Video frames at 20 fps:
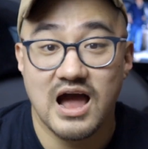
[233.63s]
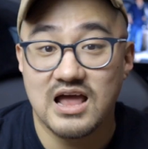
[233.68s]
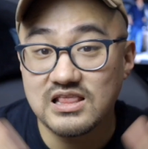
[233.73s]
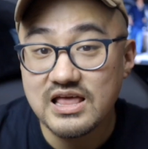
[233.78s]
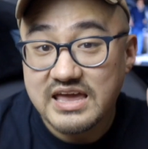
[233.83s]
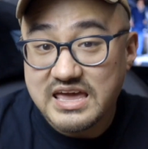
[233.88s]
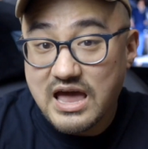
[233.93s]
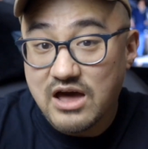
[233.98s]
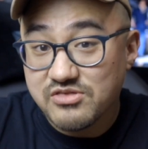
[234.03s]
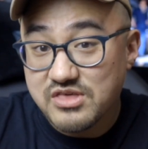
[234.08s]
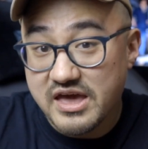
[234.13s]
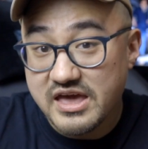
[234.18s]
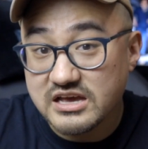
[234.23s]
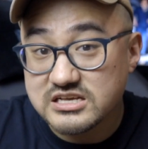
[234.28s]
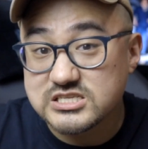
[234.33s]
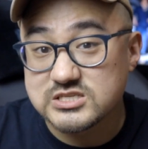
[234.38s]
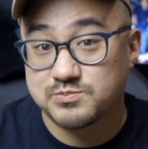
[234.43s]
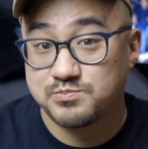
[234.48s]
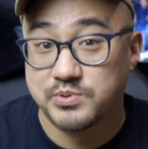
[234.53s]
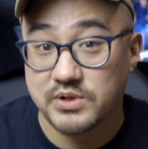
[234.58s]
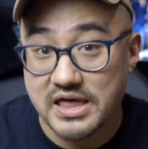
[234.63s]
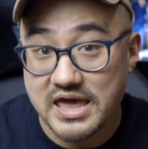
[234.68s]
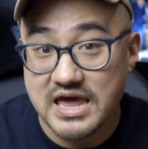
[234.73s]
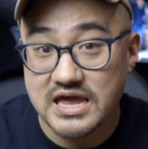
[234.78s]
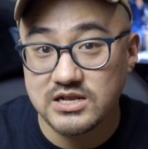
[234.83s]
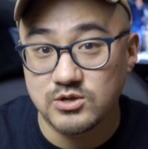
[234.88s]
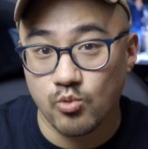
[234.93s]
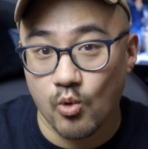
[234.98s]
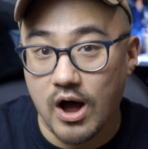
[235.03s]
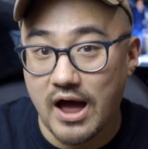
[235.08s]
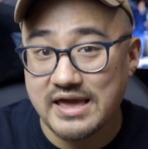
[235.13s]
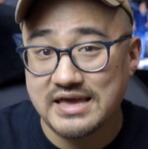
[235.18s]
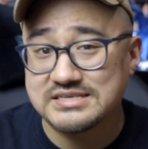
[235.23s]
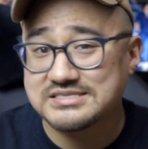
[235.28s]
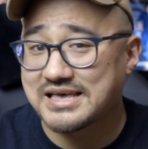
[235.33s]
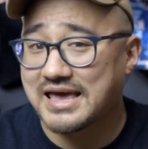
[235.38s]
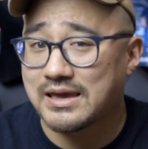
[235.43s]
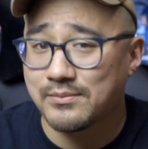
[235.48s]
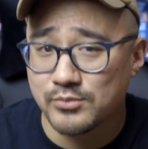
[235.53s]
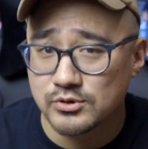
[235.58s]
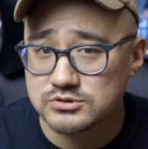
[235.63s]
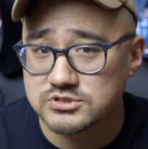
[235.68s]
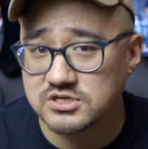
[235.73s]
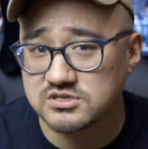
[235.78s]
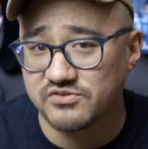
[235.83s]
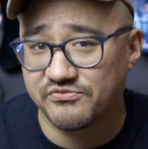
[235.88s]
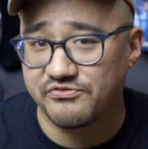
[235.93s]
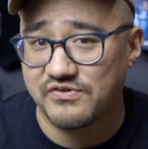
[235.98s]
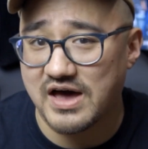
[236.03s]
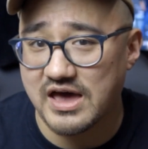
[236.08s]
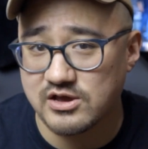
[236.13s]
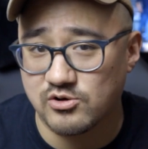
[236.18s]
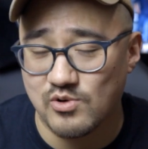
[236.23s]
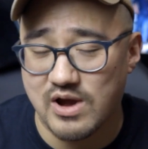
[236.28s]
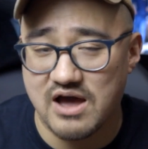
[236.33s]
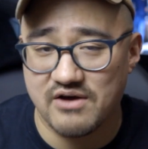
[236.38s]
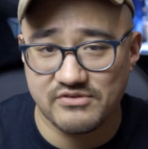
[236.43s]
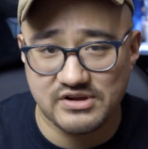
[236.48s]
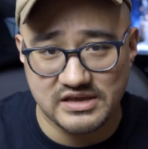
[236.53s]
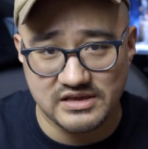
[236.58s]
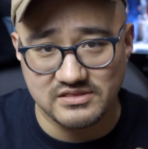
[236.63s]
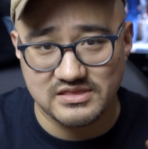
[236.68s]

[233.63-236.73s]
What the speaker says: I like how they explained why he's able to defy gravity.